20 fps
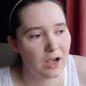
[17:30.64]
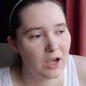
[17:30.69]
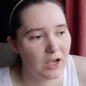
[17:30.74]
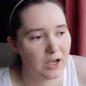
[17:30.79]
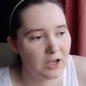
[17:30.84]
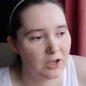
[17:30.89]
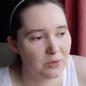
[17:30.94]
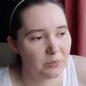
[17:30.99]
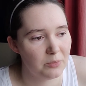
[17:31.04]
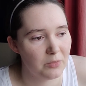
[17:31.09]

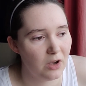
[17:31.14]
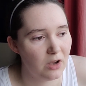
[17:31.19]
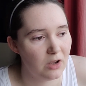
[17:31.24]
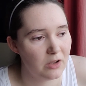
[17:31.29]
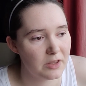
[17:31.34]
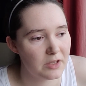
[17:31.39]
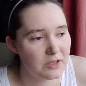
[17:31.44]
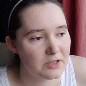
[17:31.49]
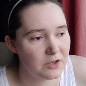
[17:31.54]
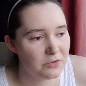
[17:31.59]

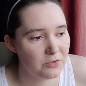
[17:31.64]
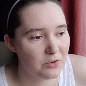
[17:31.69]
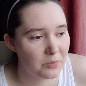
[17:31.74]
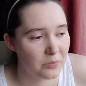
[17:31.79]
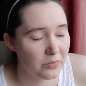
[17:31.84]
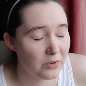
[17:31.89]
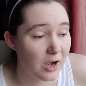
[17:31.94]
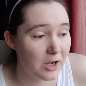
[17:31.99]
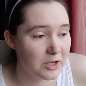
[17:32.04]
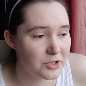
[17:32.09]
all the
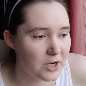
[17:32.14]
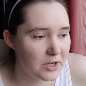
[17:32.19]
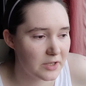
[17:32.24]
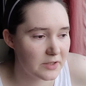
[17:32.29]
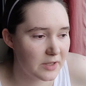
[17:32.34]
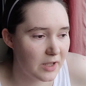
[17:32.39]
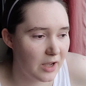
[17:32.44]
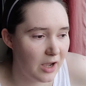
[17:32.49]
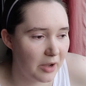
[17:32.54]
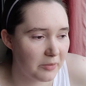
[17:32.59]
different
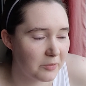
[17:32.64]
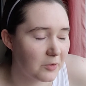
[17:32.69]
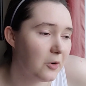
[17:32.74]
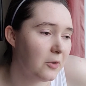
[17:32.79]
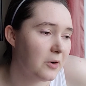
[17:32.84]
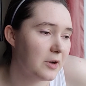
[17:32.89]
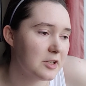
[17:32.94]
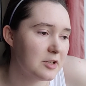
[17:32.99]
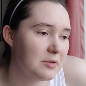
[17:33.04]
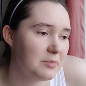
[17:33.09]
projects that I'm
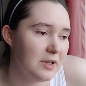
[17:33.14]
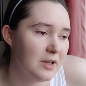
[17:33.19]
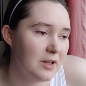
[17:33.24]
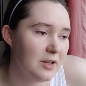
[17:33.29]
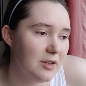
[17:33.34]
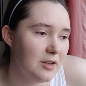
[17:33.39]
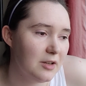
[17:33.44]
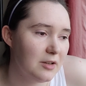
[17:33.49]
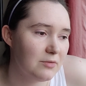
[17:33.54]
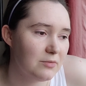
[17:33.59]
going to
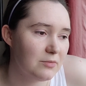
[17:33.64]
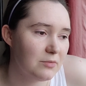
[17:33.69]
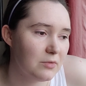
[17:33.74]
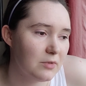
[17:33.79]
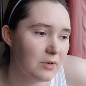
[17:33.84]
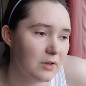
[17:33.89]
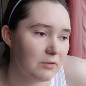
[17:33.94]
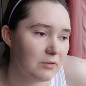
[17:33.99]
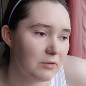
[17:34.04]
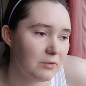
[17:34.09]
be
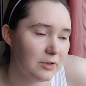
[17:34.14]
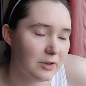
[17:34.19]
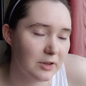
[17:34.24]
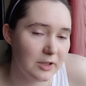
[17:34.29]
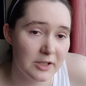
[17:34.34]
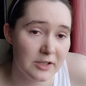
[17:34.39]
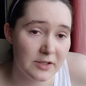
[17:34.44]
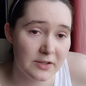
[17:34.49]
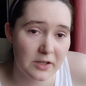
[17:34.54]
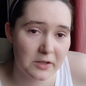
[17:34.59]

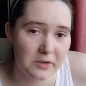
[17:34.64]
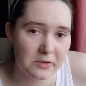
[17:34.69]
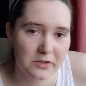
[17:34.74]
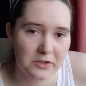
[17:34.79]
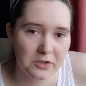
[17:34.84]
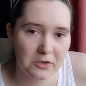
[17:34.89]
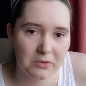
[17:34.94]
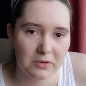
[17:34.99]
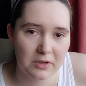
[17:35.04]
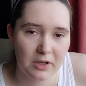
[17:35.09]
releasing
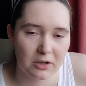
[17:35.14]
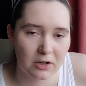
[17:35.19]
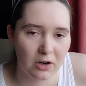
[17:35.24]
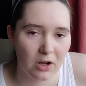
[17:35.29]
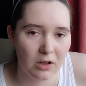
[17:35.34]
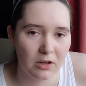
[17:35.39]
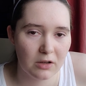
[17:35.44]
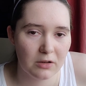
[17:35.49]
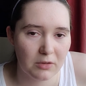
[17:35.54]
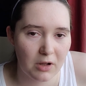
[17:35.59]
soon that are
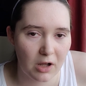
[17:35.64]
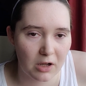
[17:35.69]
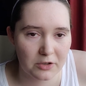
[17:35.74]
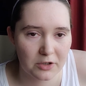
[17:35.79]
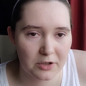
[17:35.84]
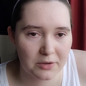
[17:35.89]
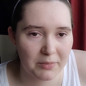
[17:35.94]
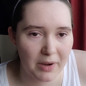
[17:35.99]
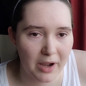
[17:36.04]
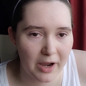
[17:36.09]
all
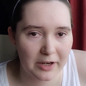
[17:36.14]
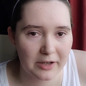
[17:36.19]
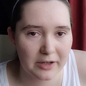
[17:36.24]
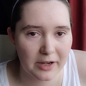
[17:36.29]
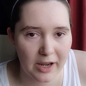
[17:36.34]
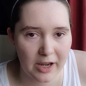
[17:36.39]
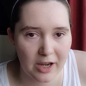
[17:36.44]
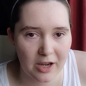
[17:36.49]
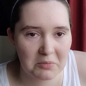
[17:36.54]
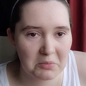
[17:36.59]
under my
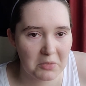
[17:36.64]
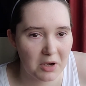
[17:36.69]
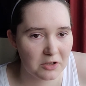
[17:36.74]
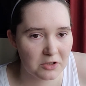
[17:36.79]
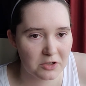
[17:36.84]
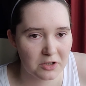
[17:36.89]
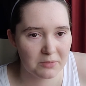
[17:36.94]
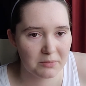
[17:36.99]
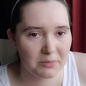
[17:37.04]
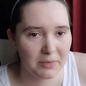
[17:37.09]
name,
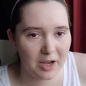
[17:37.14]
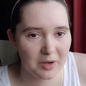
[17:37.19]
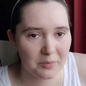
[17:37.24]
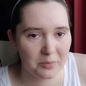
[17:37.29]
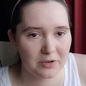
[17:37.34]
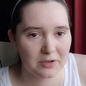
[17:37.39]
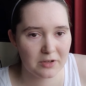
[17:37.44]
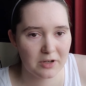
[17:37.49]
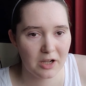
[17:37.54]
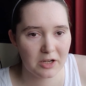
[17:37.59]
under my
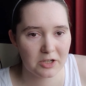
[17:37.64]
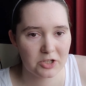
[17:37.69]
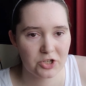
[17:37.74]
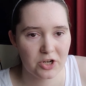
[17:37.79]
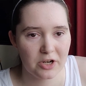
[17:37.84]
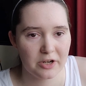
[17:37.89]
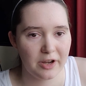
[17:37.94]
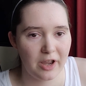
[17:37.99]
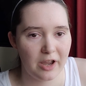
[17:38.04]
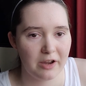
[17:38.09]

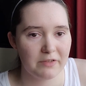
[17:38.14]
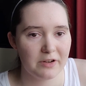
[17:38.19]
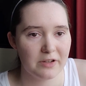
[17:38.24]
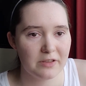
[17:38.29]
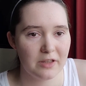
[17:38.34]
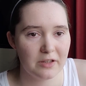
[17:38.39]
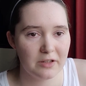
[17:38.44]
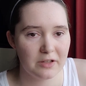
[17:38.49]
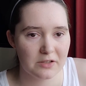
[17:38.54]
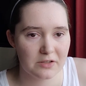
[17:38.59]
production.
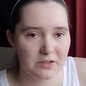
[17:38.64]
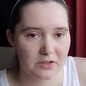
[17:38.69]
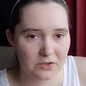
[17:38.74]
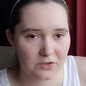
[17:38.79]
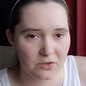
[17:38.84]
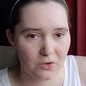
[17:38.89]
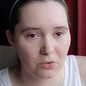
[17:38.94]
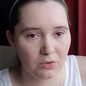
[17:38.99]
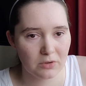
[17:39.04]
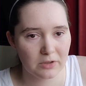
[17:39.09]
Everything is
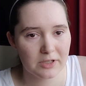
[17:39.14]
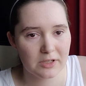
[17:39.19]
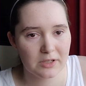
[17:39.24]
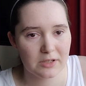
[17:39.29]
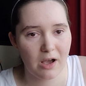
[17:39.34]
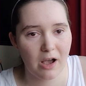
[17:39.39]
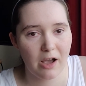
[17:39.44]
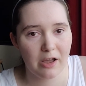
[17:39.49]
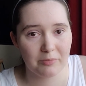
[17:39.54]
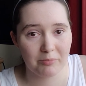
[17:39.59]
solely
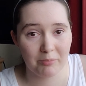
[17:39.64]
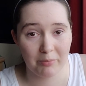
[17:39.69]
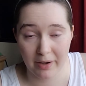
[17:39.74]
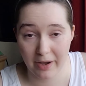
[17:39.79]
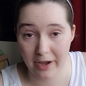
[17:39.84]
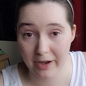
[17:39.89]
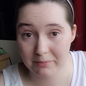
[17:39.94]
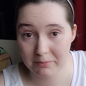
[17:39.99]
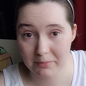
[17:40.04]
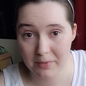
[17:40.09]
done
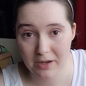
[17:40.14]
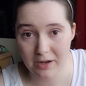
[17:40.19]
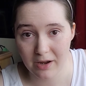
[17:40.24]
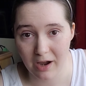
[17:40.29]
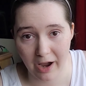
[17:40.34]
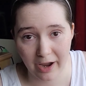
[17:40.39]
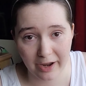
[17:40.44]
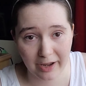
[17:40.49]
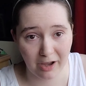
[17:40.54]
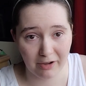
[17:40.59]
by me.
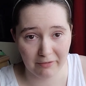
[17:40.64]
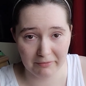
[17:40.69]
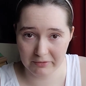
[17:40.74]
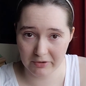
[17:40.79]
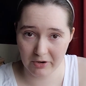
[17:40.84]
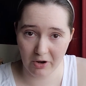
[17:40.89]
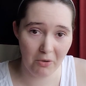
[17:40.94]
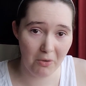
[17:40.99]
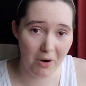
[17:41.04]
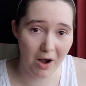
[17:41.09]
I have
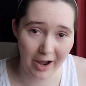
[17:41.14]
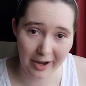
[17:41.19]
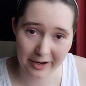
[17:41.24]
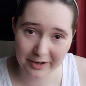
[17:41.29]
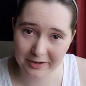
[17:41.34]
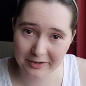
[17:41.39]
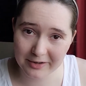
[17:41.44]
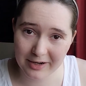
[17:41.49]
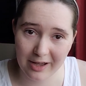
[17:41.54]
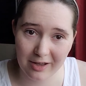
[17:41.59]
no
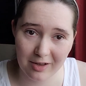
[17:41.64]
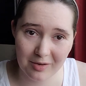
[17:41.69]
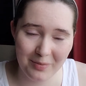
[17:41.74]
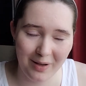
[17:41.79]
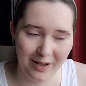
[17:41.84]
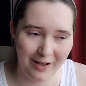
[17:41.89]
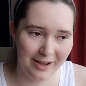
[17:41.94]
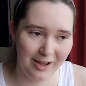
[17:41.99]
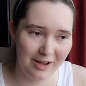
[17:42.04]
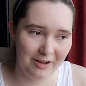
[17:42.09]
hired help.
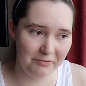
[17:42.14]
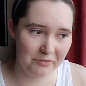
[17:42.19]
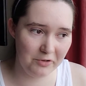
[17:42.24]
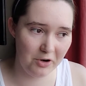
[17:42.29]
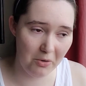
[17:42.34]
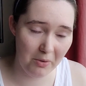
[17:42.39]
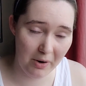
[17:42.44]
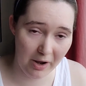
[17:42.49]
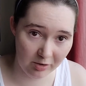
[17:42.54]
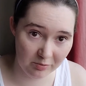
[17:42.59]
I have
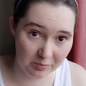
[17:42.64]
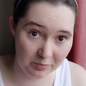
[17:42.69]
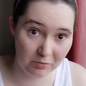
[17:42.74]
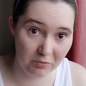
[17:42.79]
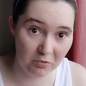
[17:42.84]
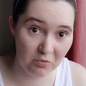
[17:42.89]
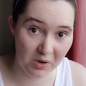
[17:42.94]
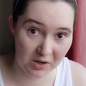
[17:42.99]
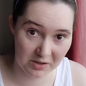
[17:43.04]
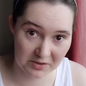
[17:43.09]
no help
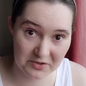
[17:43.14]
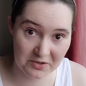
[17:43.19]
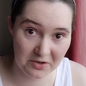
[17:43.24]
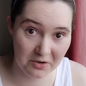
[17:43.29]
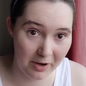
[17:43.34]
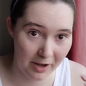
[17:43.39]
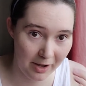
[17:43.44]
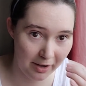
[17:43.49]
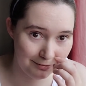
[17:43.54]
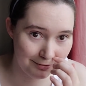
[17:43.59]

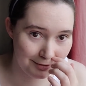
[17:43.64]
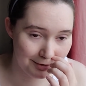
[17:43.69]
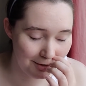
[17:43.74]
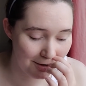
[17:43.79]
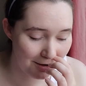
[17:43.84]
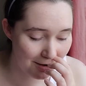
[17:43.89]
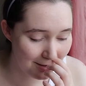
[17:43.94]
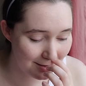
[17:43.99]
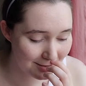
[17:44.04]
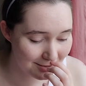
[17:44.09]
whatsoever.
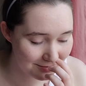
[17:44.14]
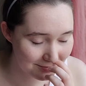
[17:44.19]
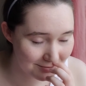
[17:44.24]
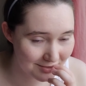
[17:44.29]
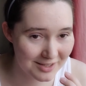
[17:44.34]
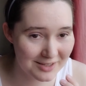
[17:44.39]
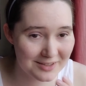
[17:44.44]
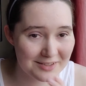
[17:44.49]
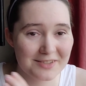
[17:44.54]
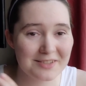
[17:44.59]
All of
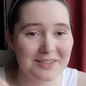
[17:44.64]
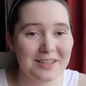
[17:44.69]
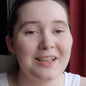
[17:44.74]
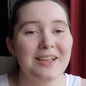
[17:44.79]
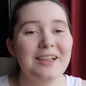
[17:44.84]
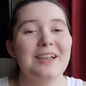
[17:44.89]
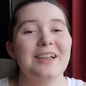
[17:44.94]
this